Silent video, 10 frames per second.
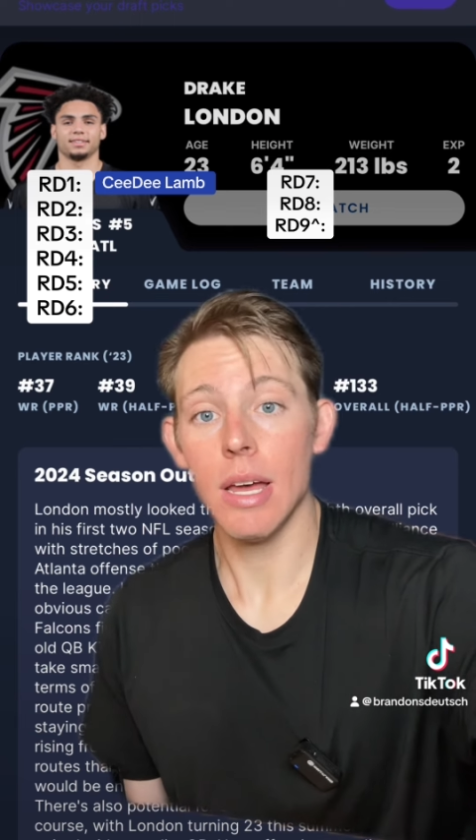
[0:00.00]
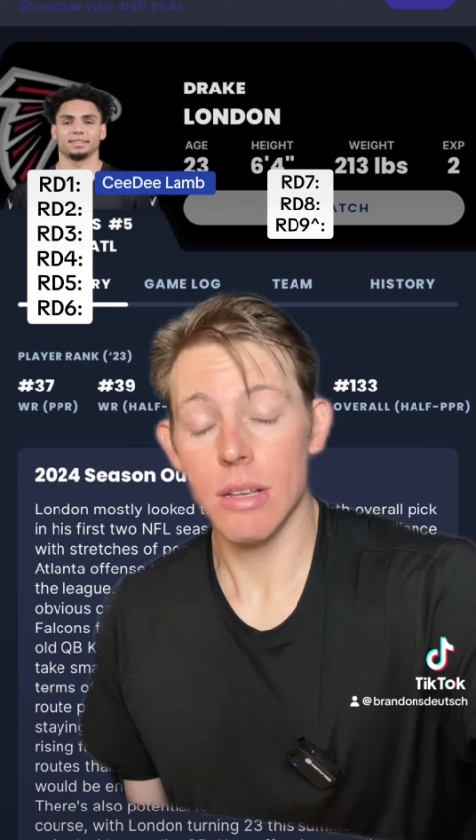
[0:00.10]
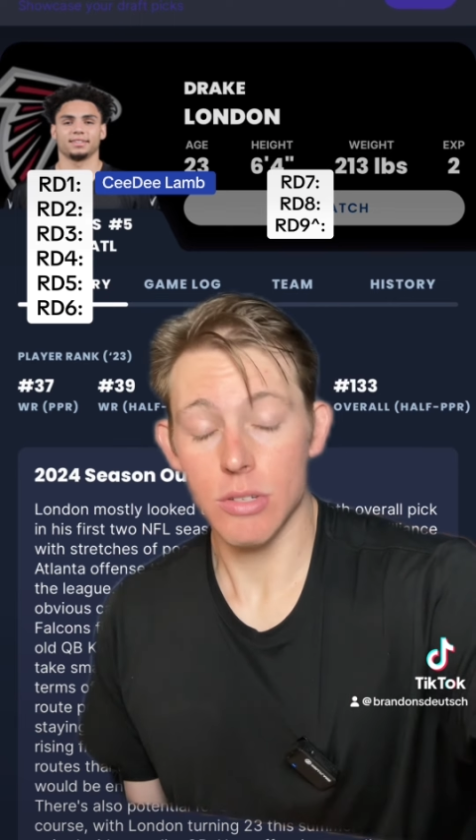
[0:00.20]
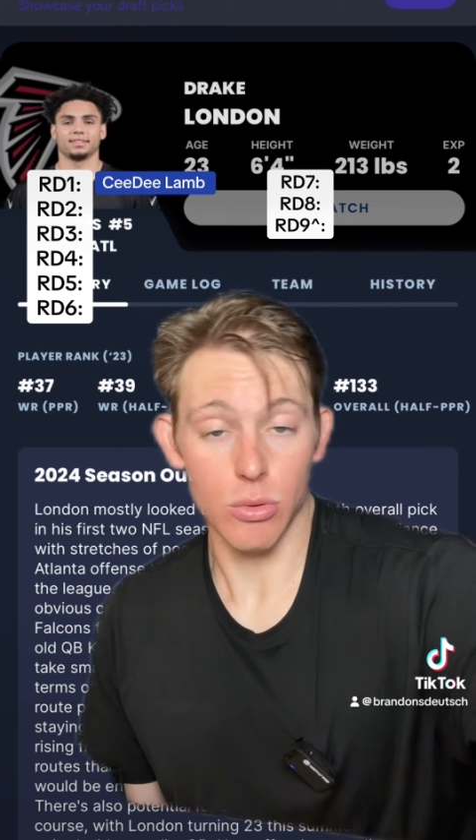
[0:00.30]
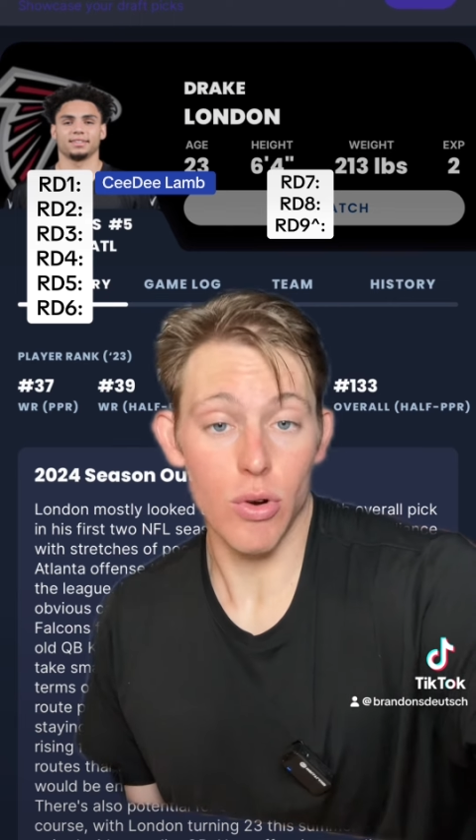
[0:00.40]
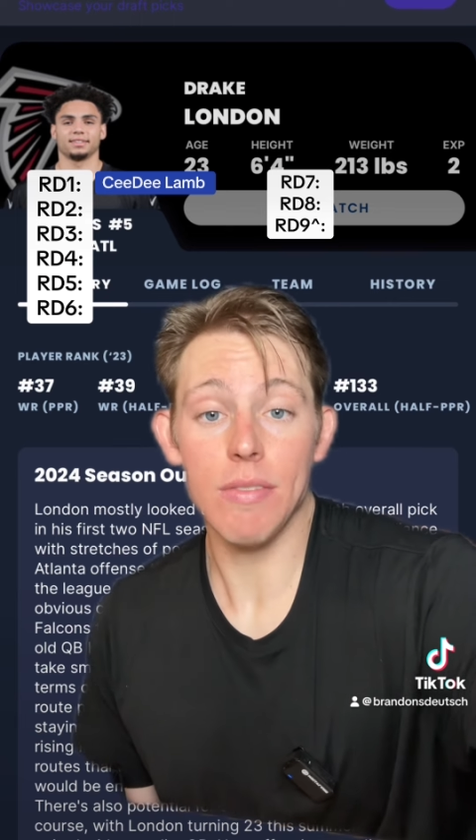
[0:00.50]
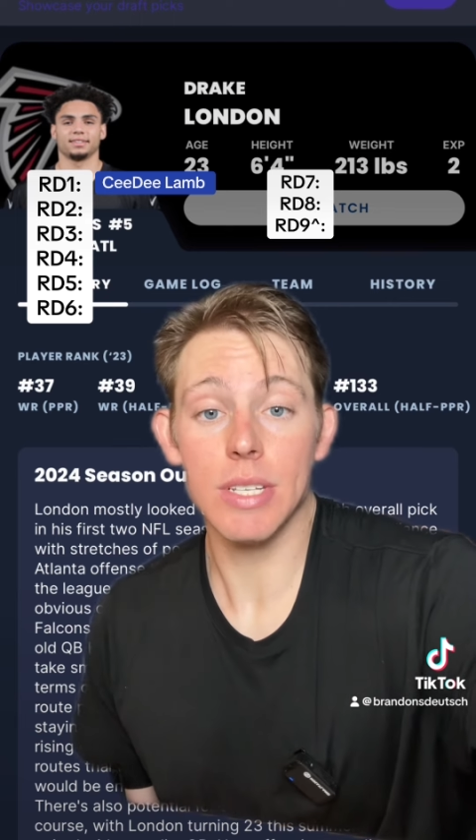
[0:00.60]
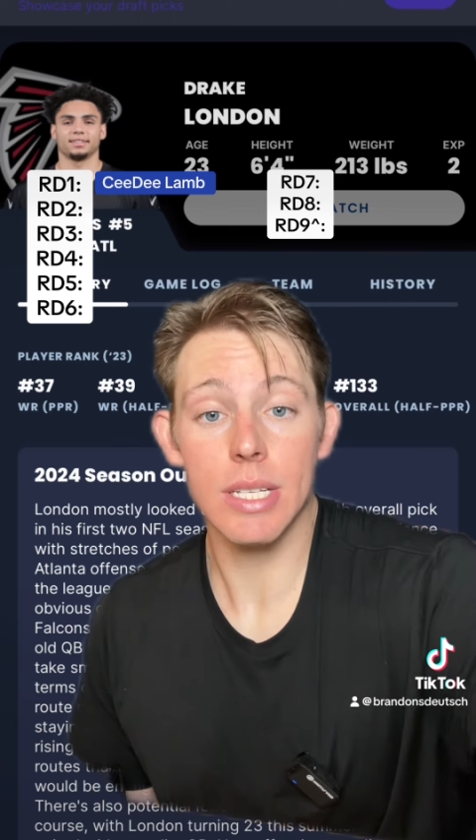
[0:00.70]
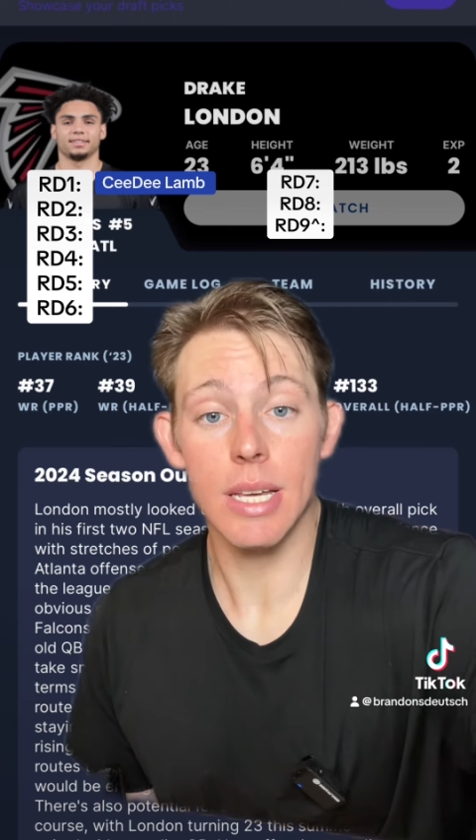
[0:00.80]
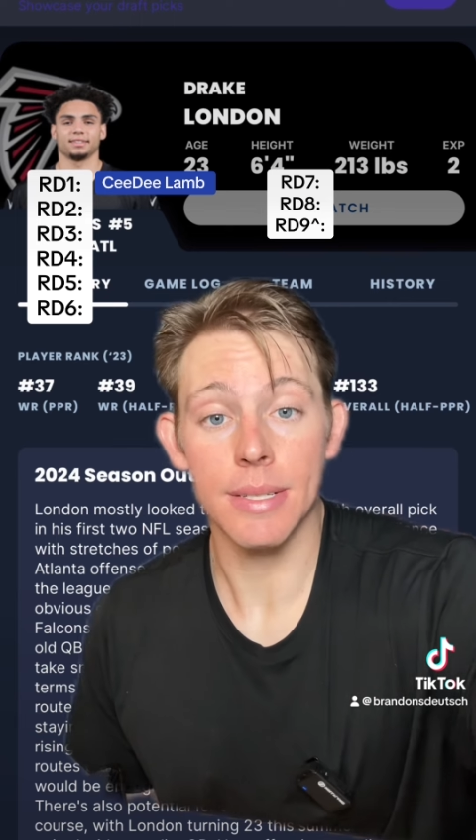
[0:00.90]
So Travis
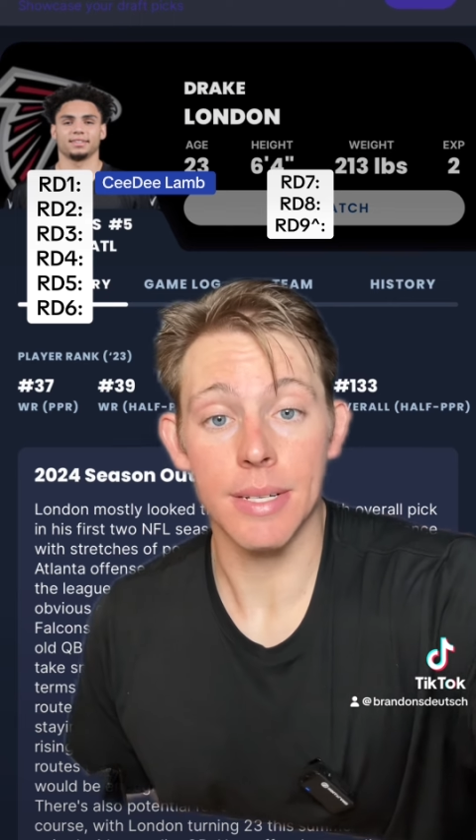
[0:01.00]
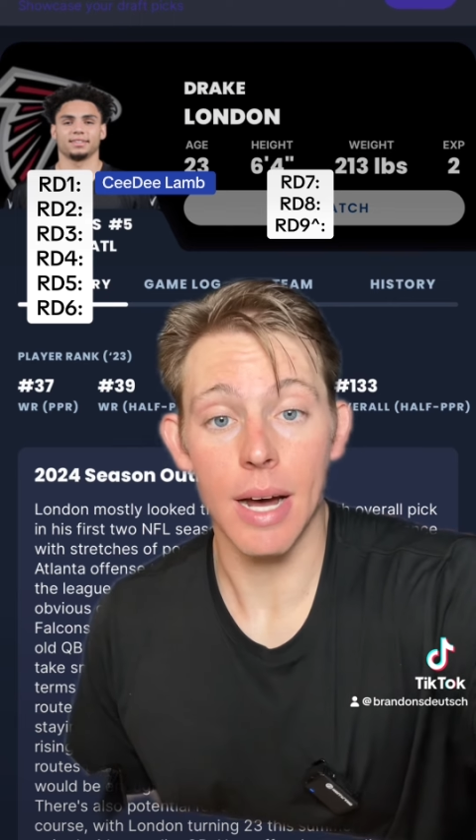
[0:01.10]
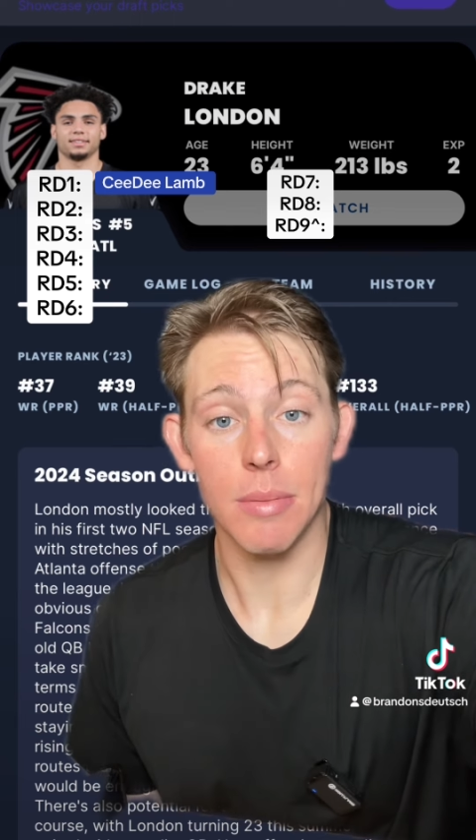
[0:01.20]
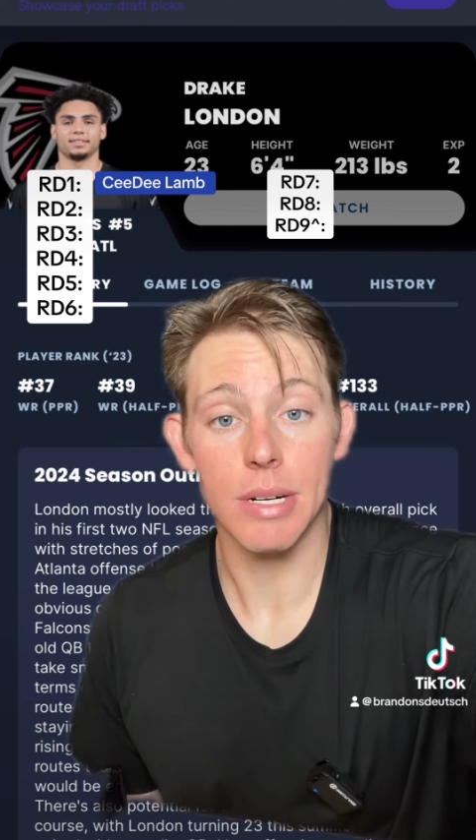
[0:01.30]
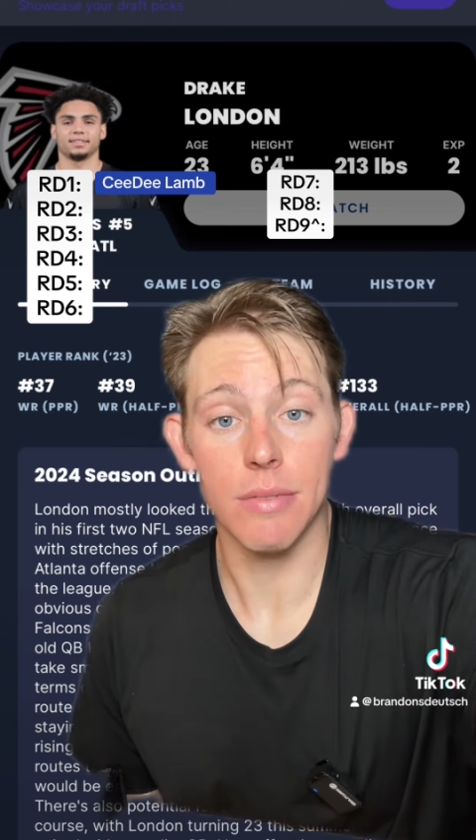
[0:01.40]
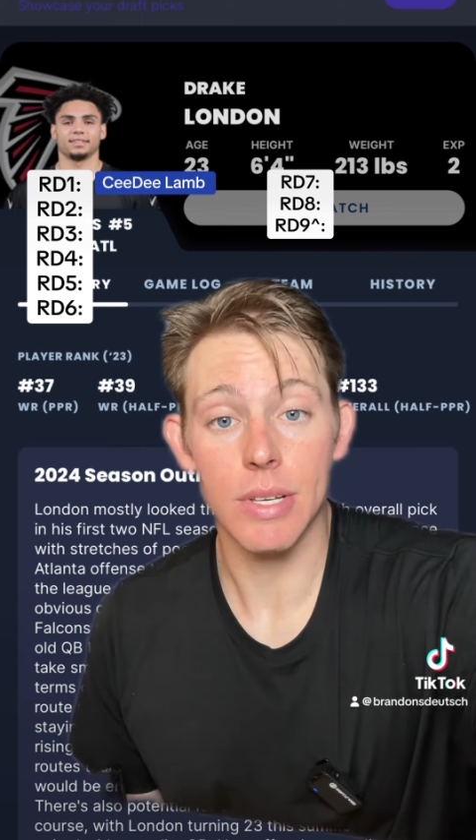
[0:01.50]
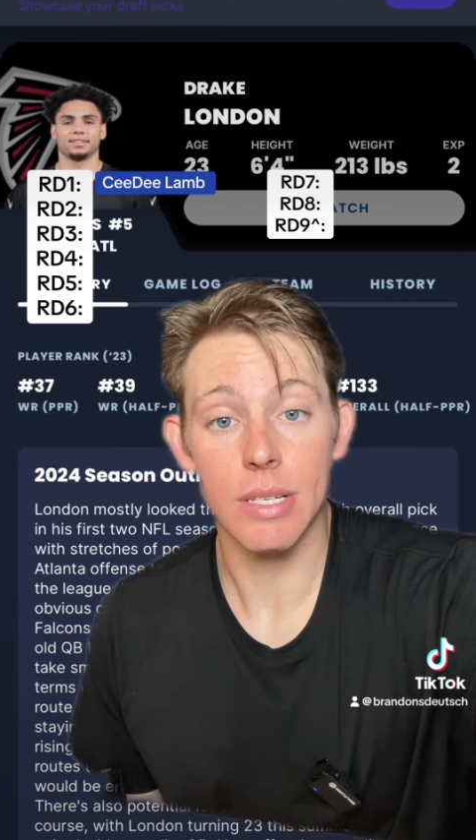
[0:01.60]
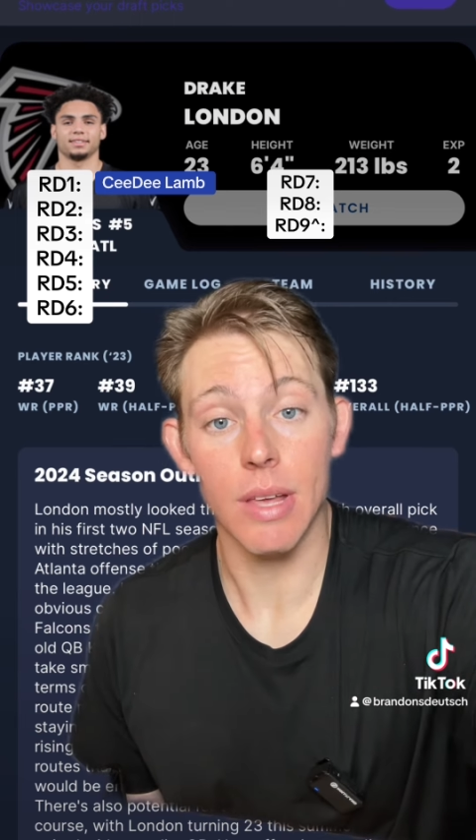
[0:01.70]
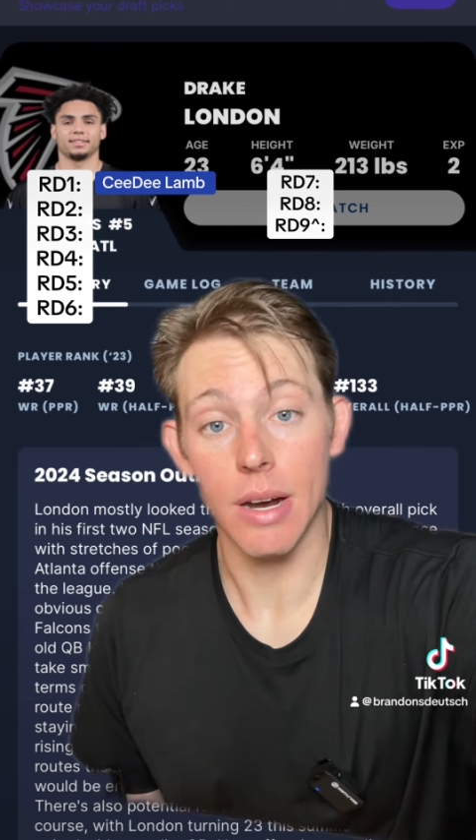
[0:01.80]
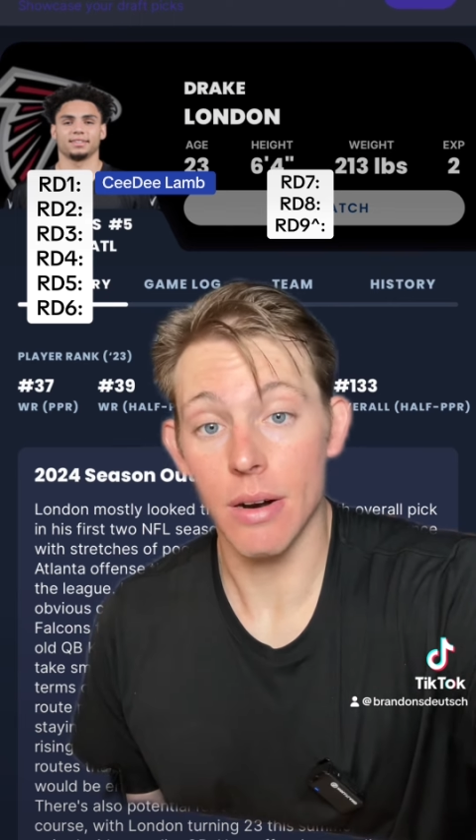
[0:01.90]
Etienne's an option if he's
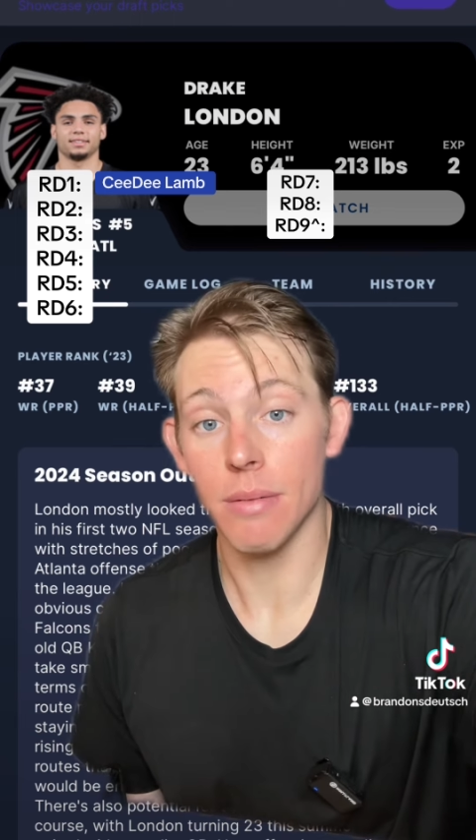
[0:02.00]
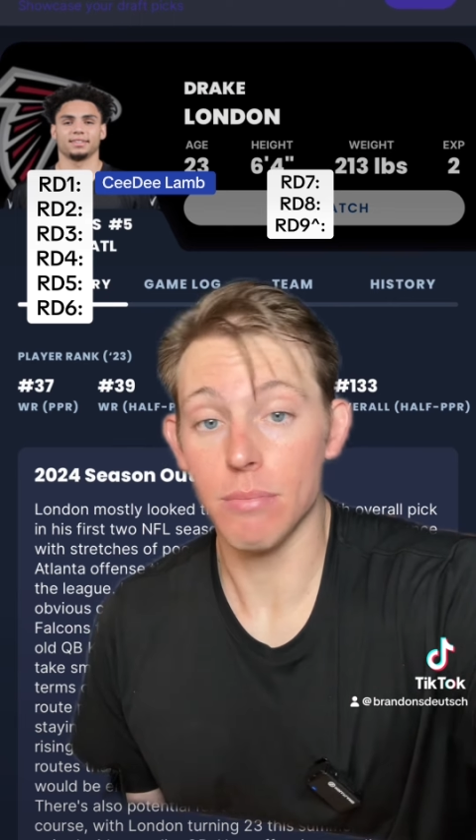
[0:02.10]
there,